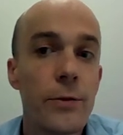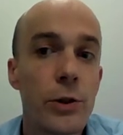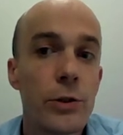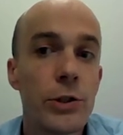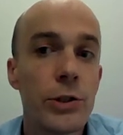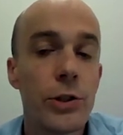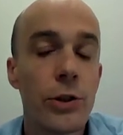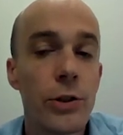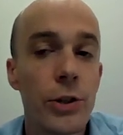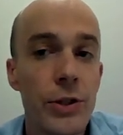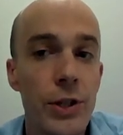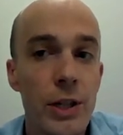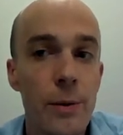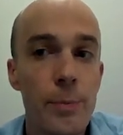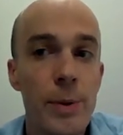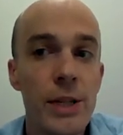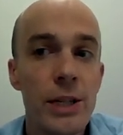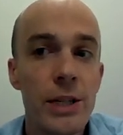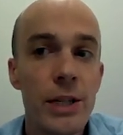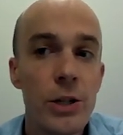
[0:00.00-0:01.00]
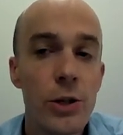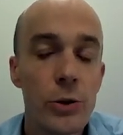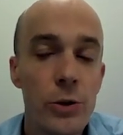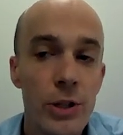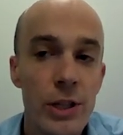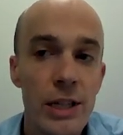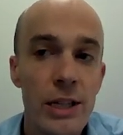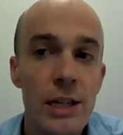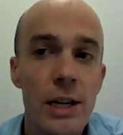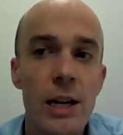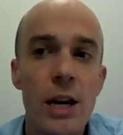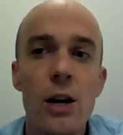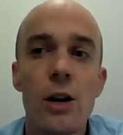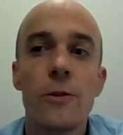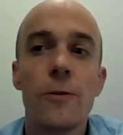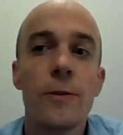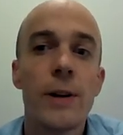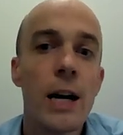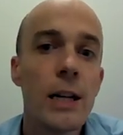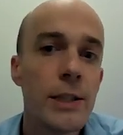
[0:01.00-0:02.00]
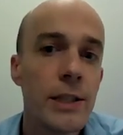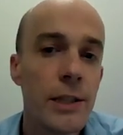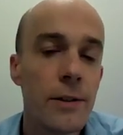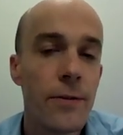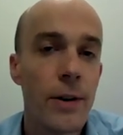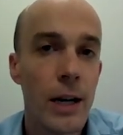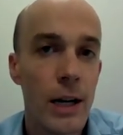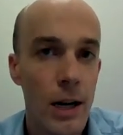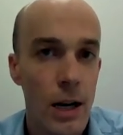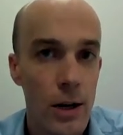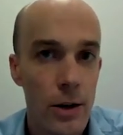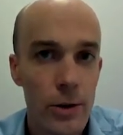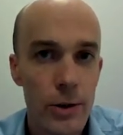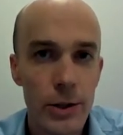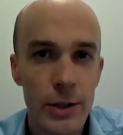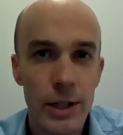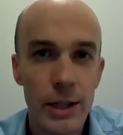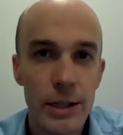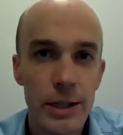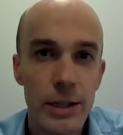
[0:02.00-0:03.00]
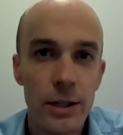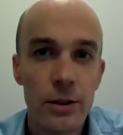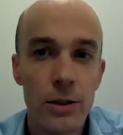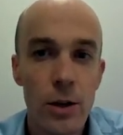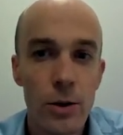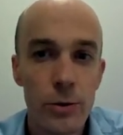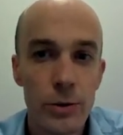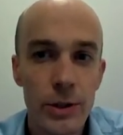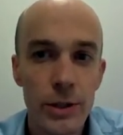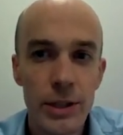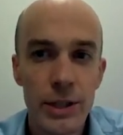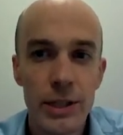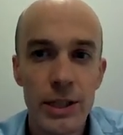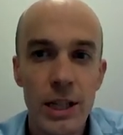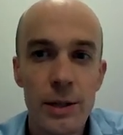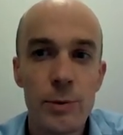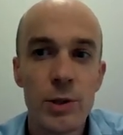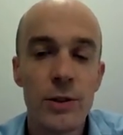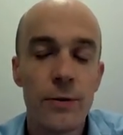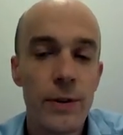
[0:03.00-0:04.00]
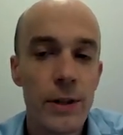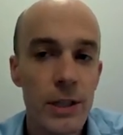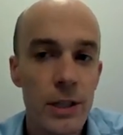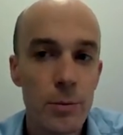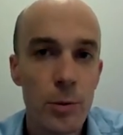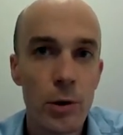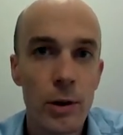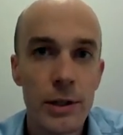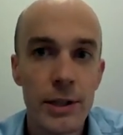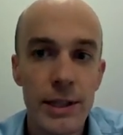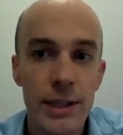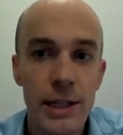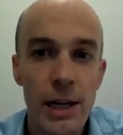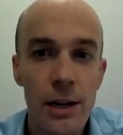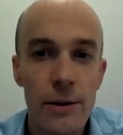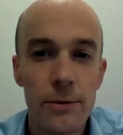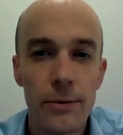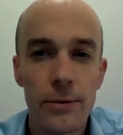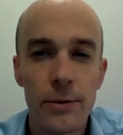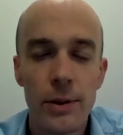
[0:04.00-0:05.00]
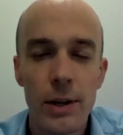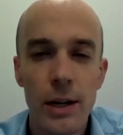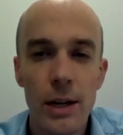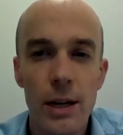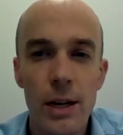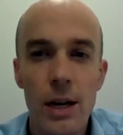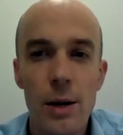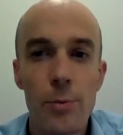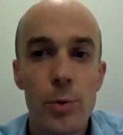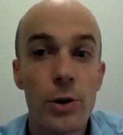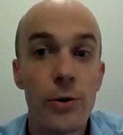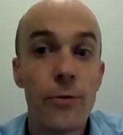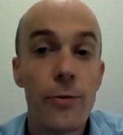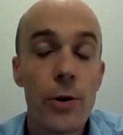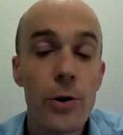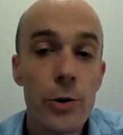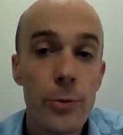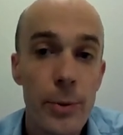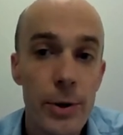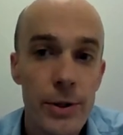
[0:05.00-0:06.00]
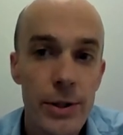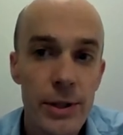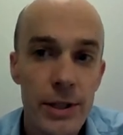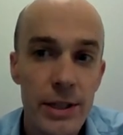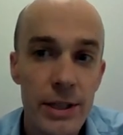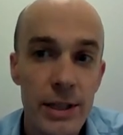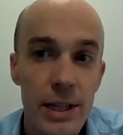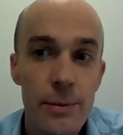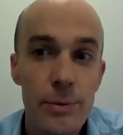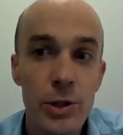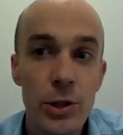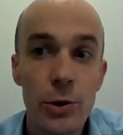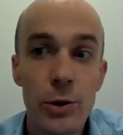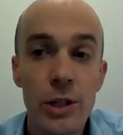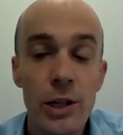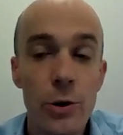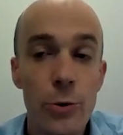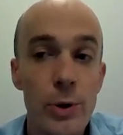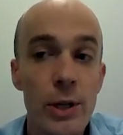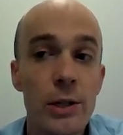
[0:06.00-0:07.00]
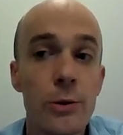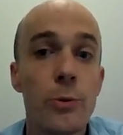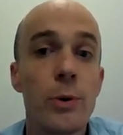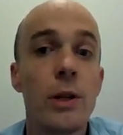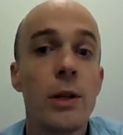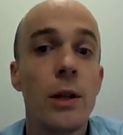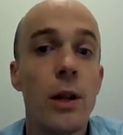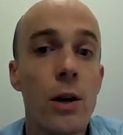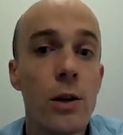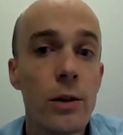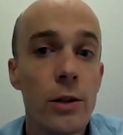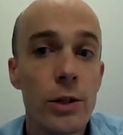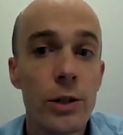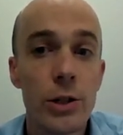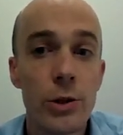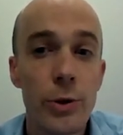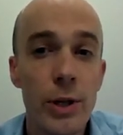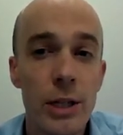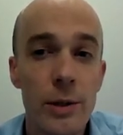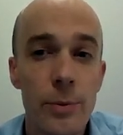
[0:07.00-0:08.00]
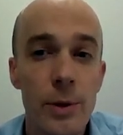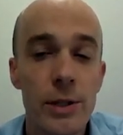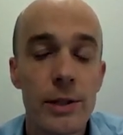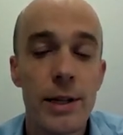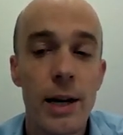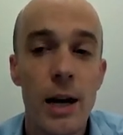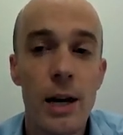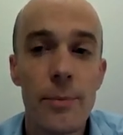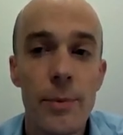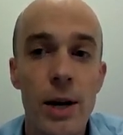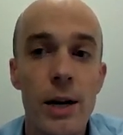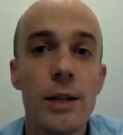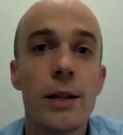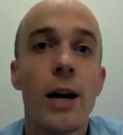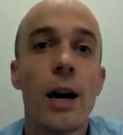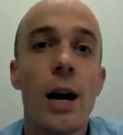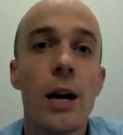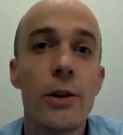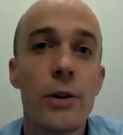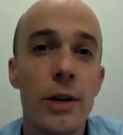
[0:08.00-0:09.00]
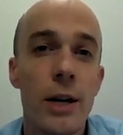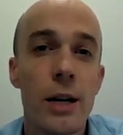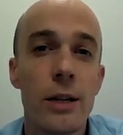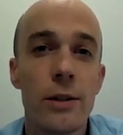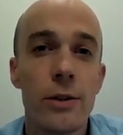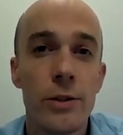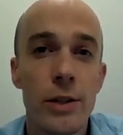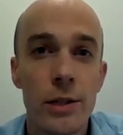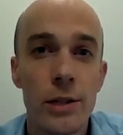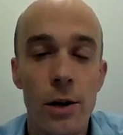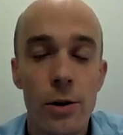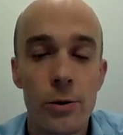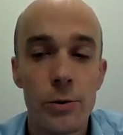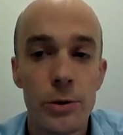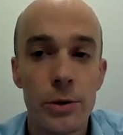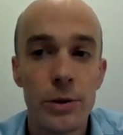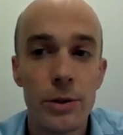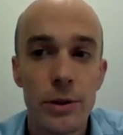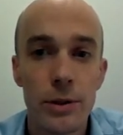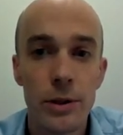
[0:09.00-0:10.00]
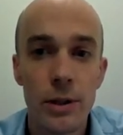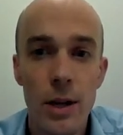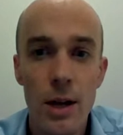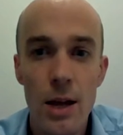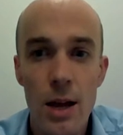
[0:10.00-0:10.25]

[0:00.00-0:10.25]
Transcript: transthoracic PCUT of calcified aortic stenosis seems feasible and safe. Performance seems to increase with longer treatment time and higher energy doses.